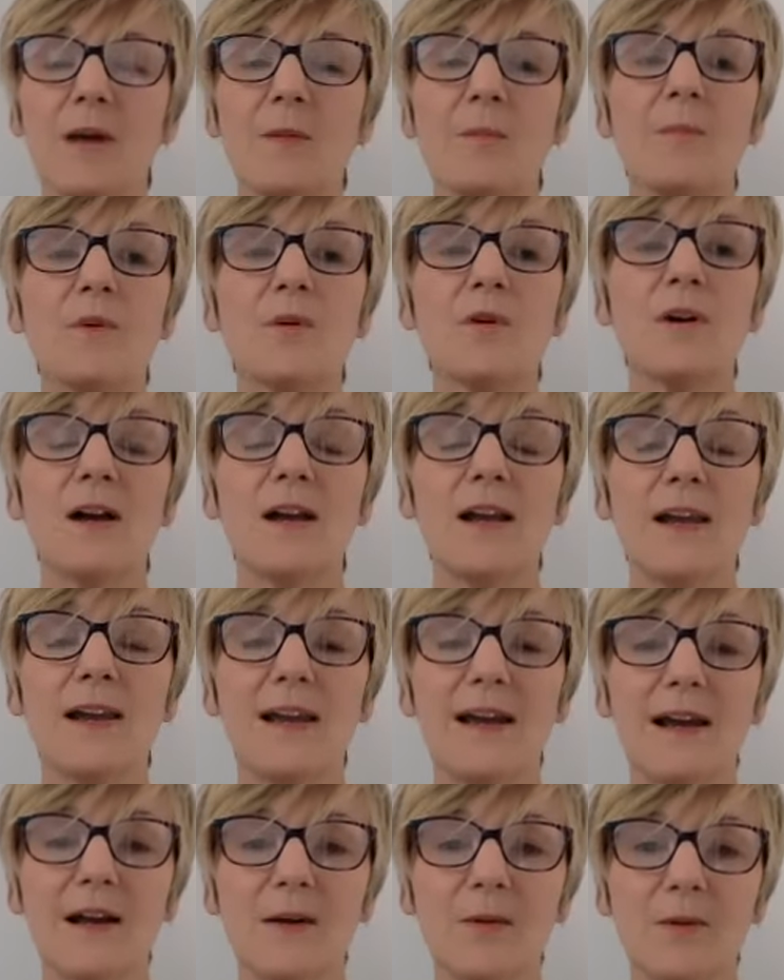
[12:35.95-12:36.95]
more
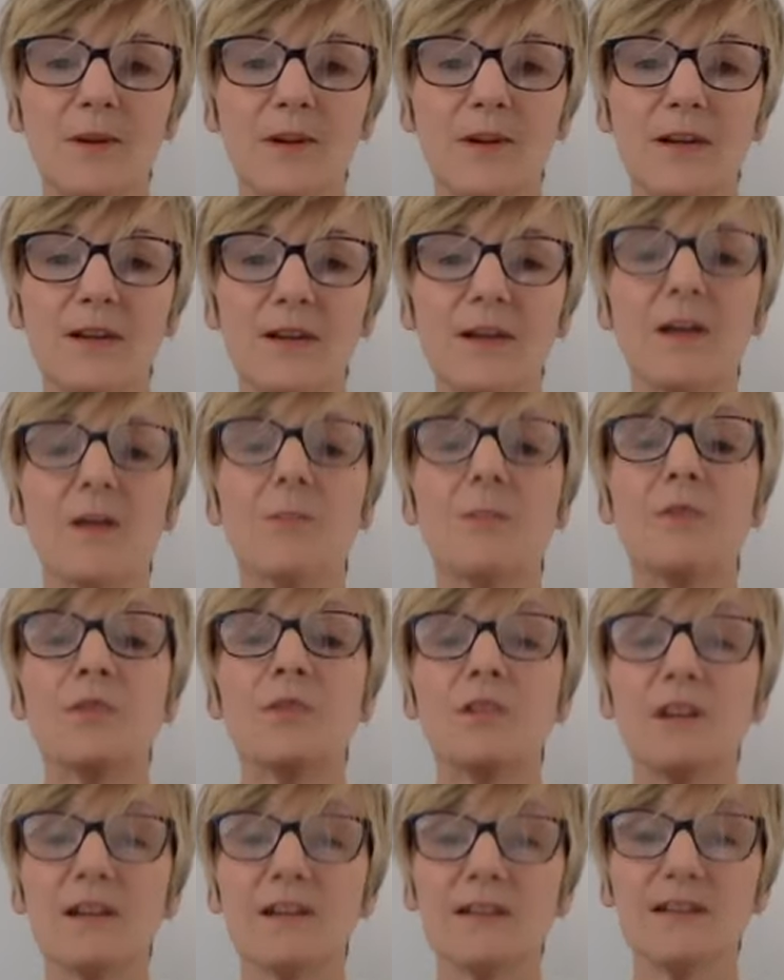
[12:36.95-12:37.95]
allowing,
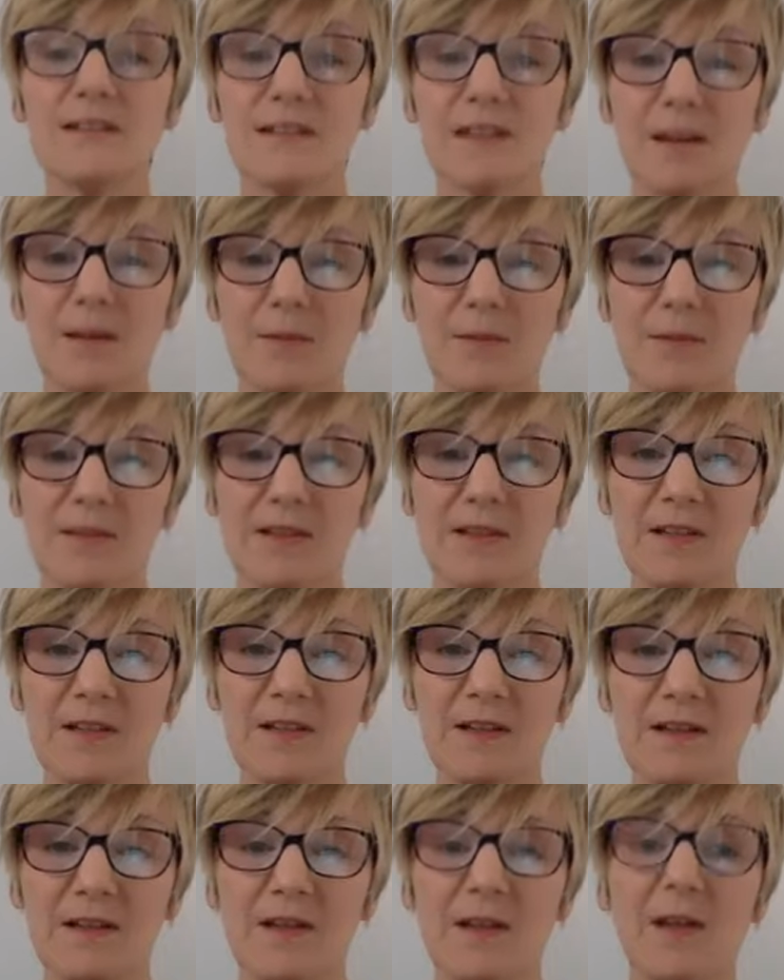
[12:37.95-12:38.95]
more
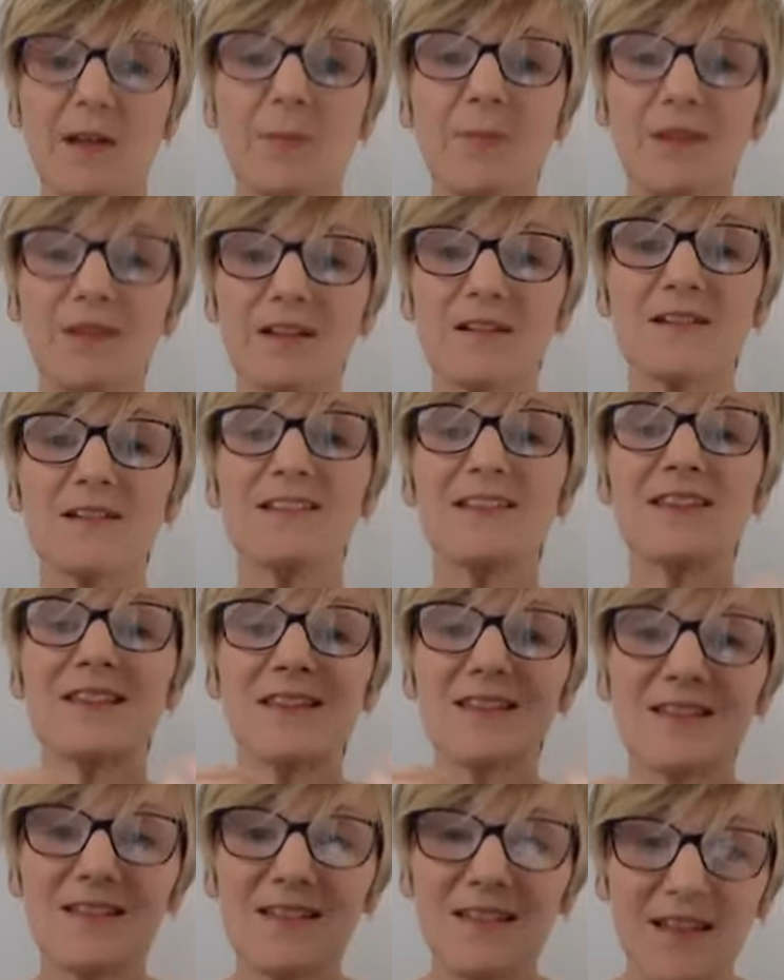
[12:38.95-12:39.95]
accepting, because
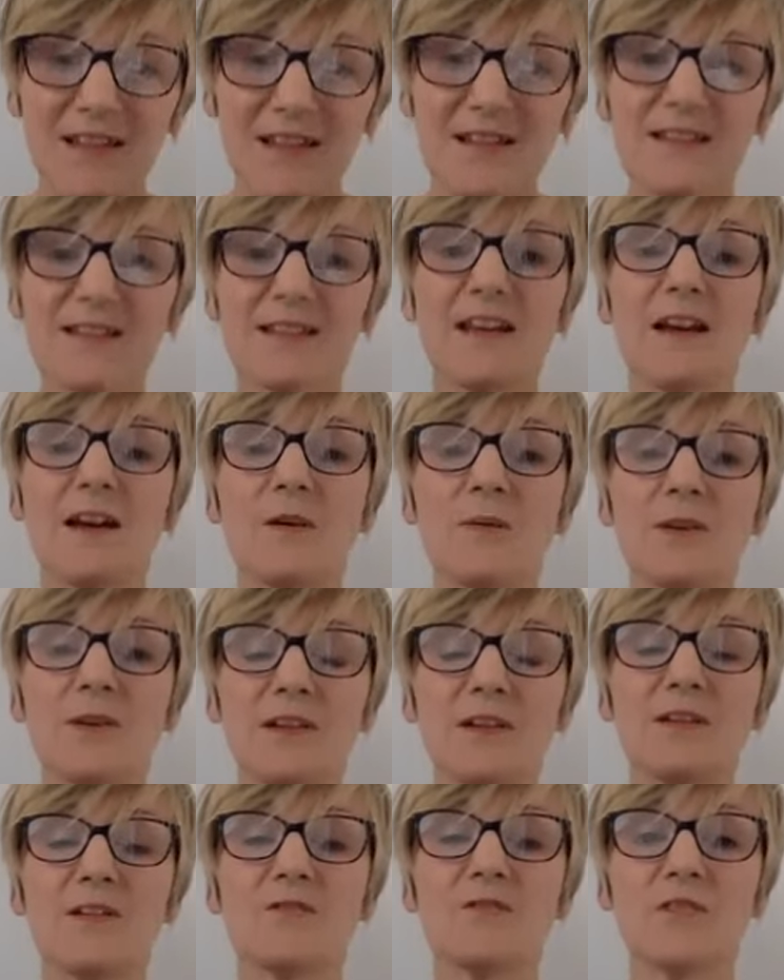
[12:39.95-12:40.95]
this is how it
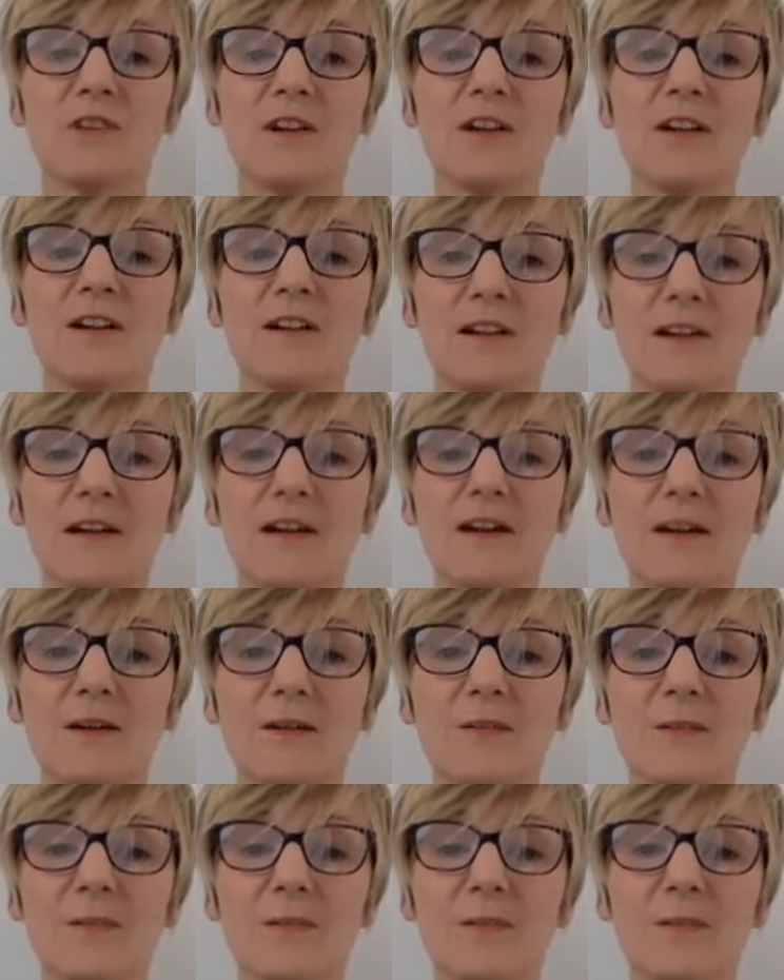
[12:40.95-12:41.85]
is right now.